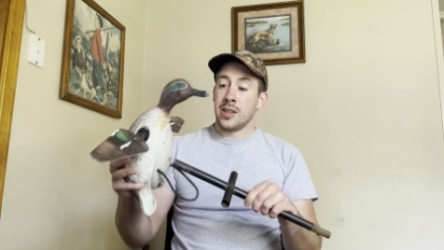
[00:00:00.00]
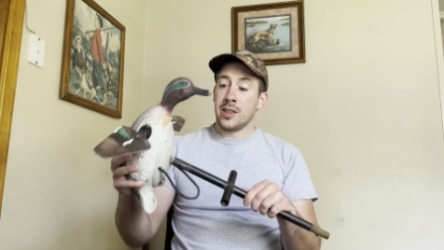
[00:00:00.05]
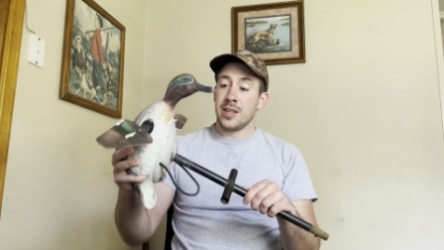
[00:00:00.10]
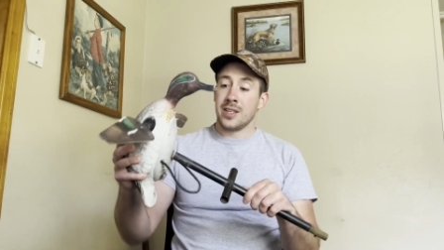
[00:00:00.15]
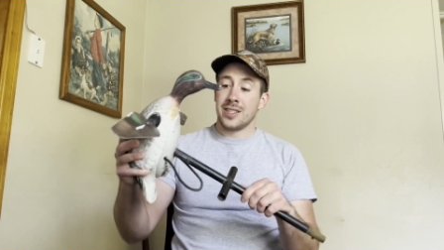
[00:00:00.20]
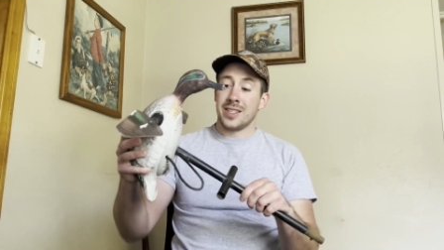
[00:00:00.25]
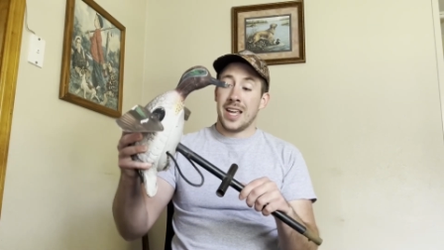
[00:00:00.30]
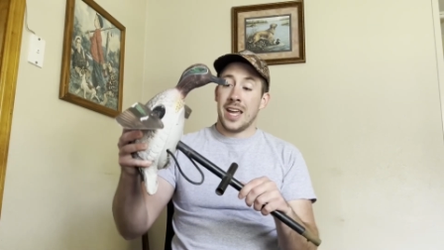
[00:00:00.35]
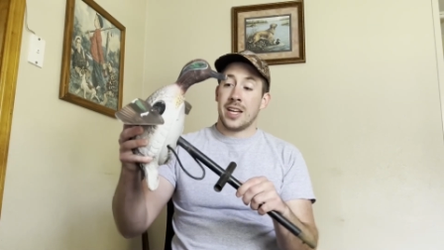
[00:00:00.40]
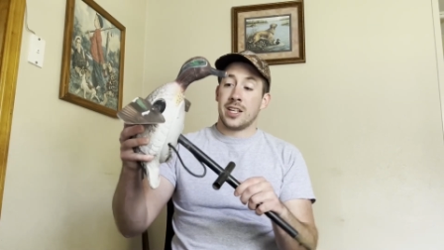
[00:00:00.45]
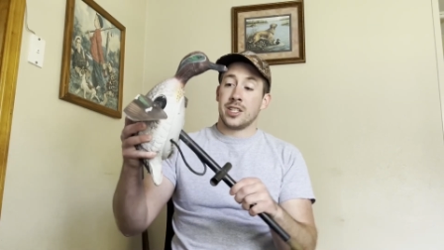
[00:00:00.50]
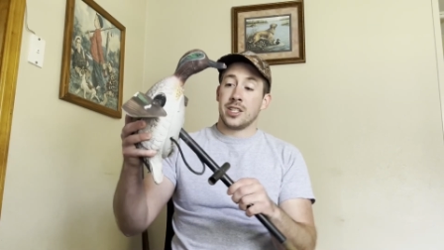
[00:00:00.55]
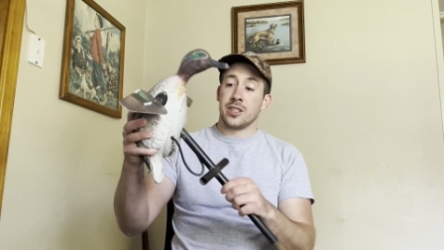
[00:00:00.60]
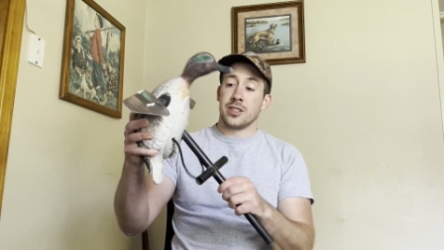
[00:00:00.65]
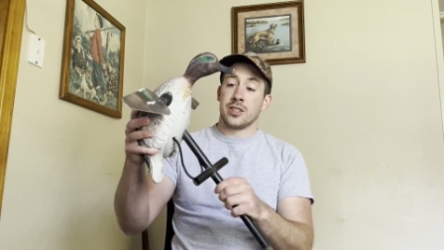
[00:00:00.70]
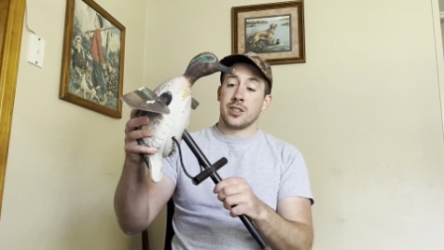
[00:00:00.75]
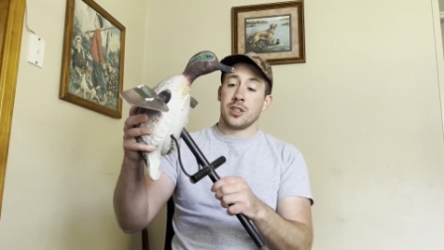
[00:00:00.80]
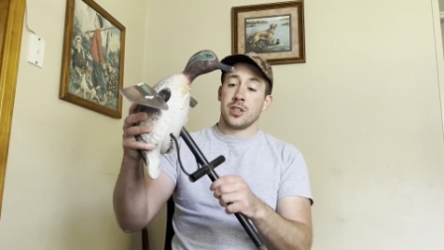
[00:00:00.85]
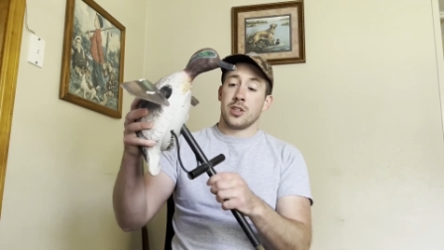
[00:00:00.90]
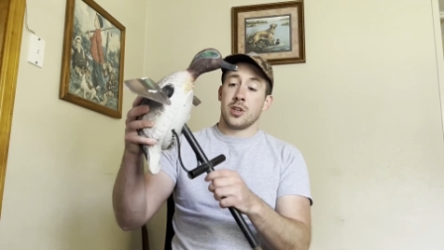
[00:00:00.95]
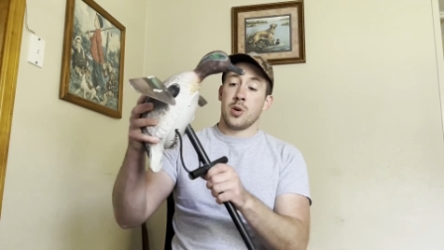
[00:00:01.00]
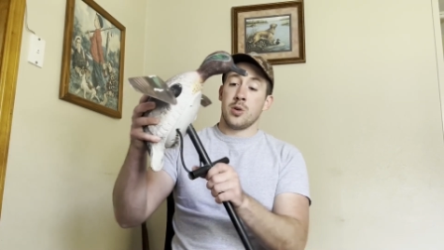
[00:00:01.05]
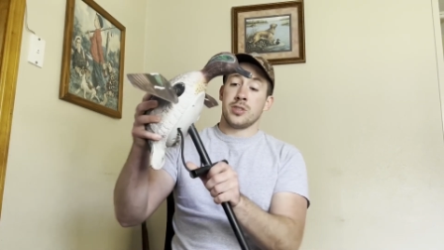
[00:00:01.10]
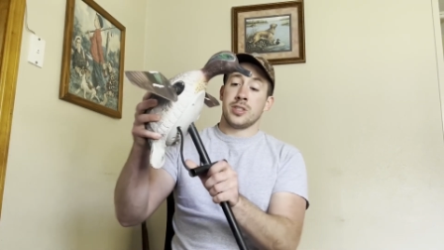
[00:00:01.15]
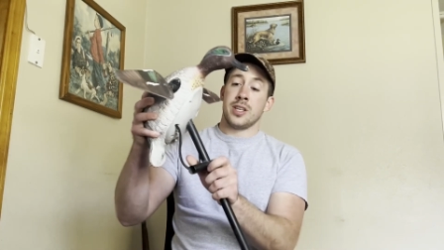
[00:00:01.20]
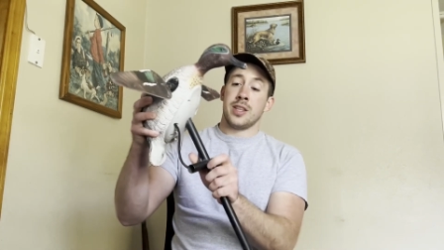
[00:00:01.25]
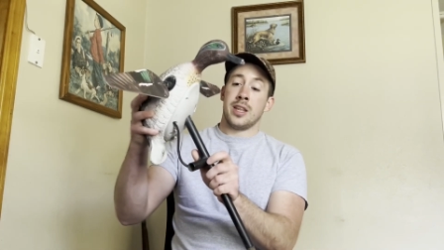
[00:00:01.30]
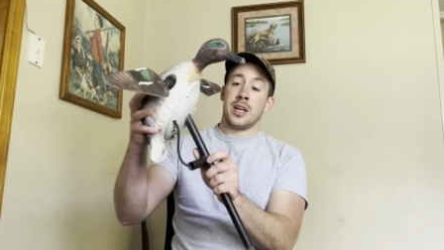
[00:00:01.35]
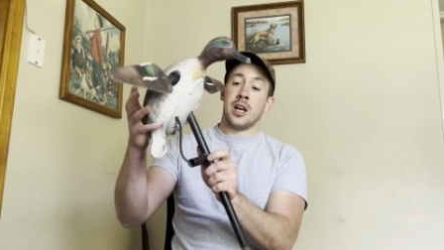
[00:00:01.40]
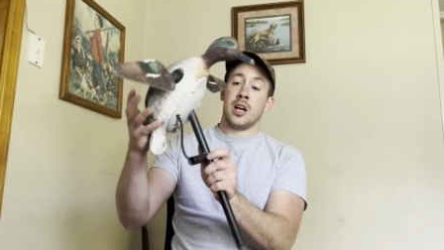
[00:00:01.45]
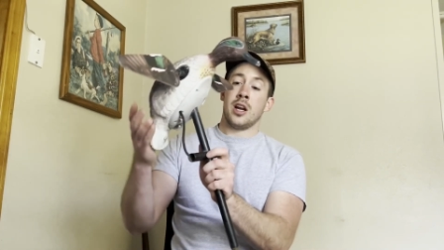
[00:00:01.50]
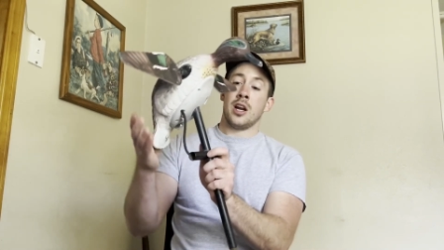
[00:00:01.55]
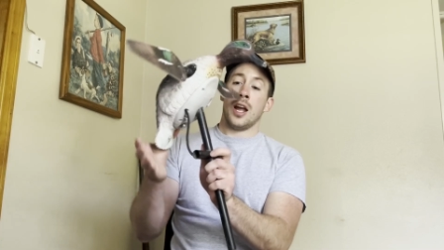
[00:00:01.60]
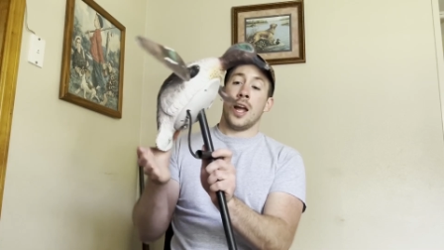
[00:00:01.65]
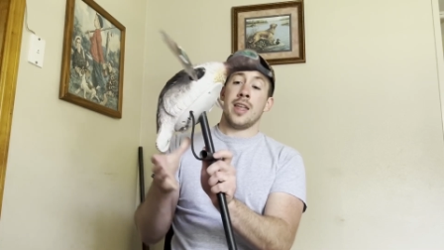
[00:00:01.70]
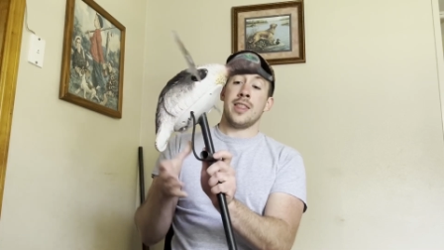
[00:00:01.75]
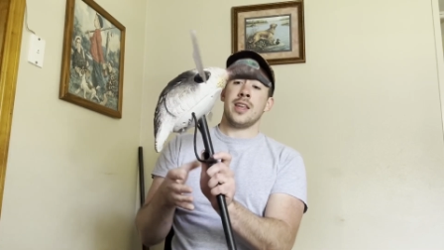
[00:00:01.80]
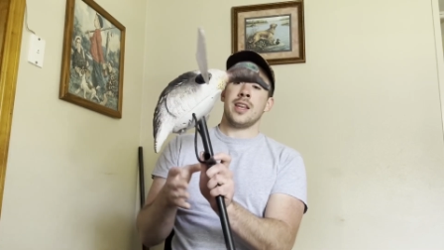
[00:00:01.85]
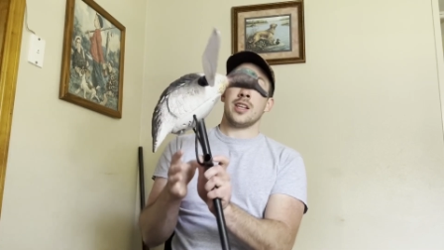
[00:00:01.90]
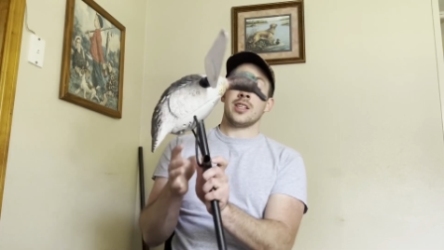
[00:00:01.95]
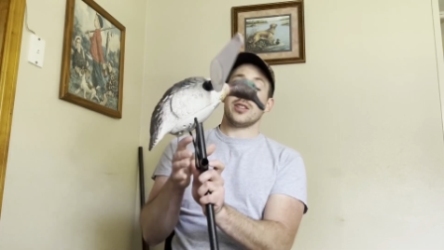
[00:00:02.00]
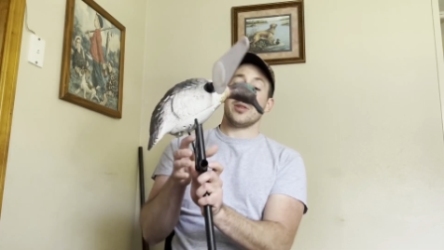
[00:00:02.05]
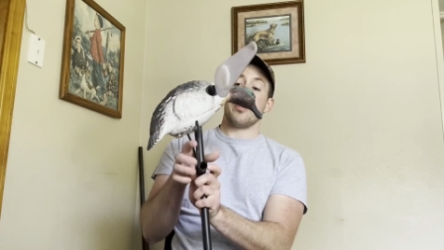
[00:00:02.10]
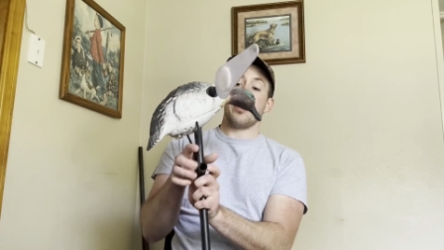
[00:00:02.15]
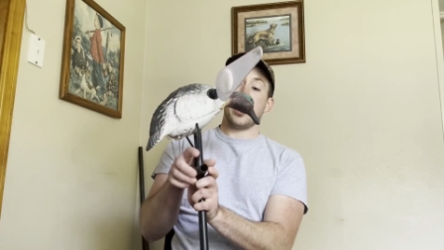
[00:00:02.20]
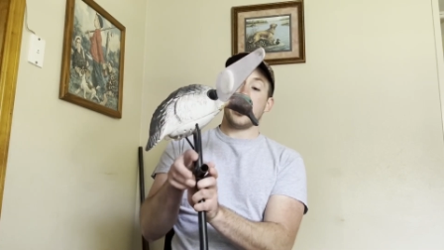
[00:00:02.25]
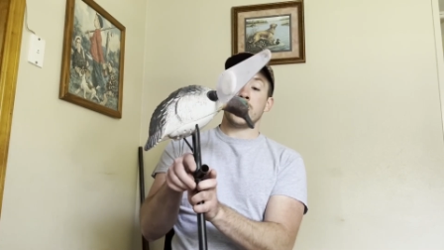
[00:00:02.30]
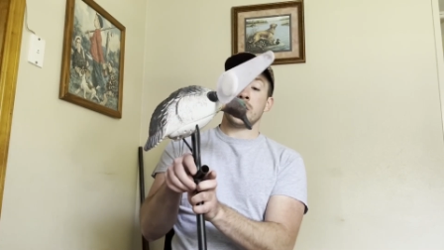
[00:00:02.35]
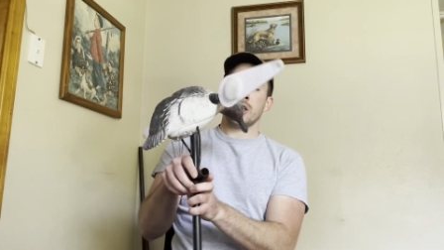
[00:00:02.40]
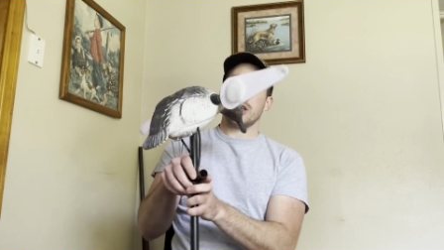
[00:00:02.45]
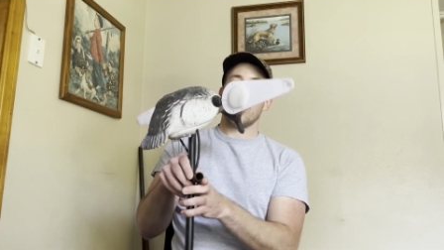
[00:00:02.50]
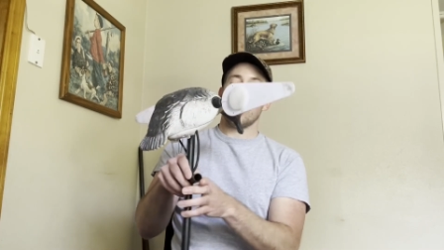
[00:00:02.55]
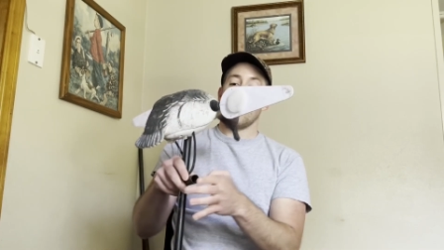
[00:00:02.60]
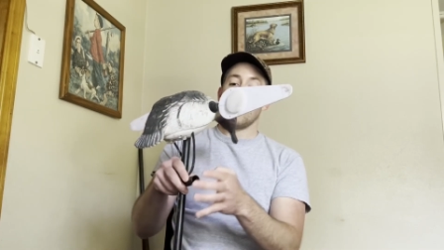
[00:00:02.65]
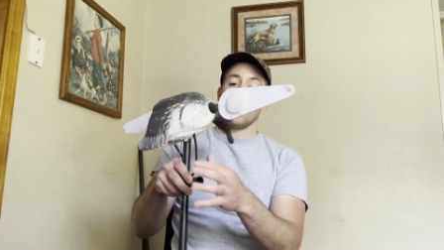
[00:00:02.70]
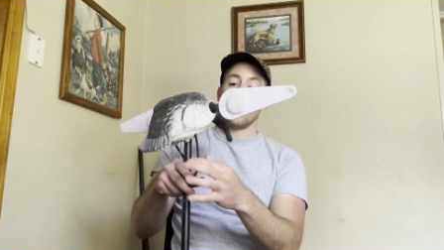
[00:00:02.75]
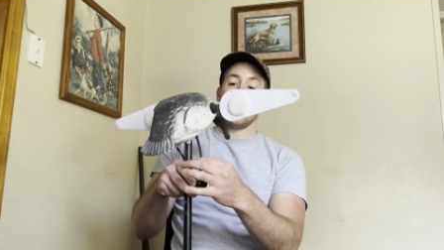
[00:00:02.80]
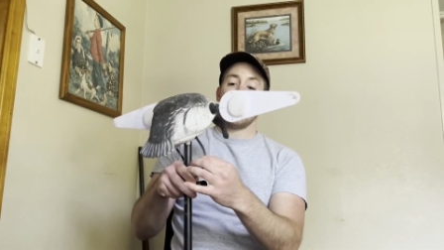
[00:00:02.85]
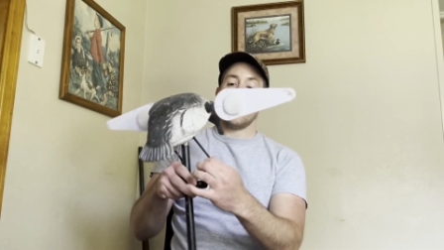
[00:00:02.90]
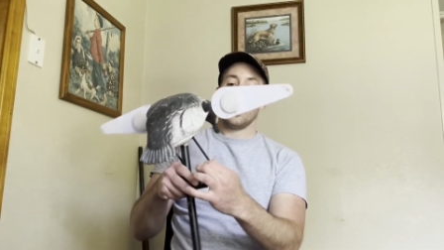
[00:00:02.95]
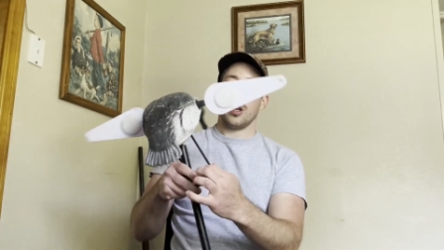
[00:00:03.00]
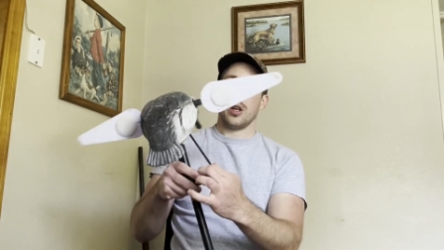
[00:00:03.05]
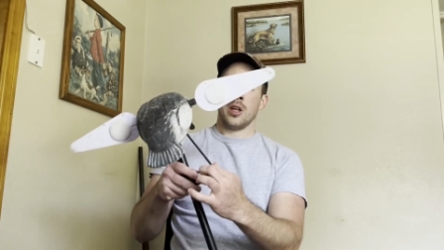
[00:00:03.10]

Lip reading: The stake just goes in there and then it's a bungee cord